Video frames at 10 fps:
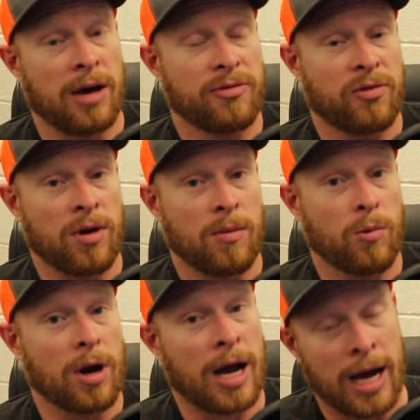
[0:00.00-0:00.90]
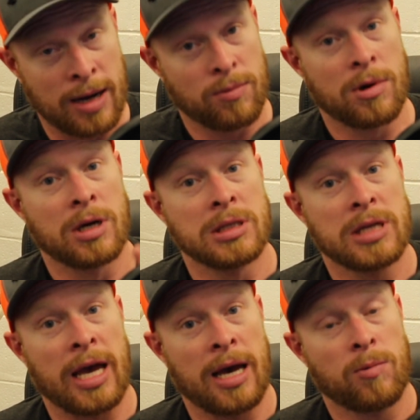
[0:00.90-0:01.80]
from where I was
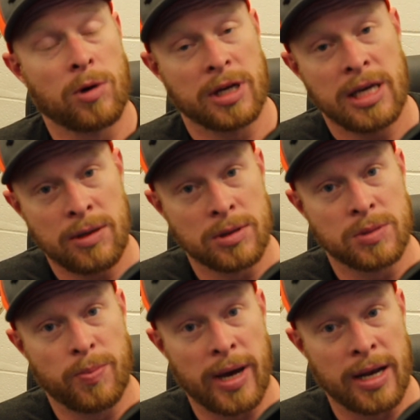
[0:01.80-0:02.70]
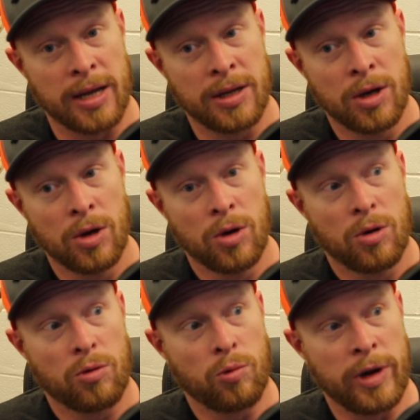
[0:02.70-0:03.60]
and where he was bedded,
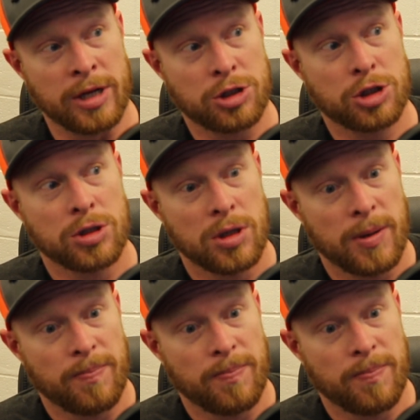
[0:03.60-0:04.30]
which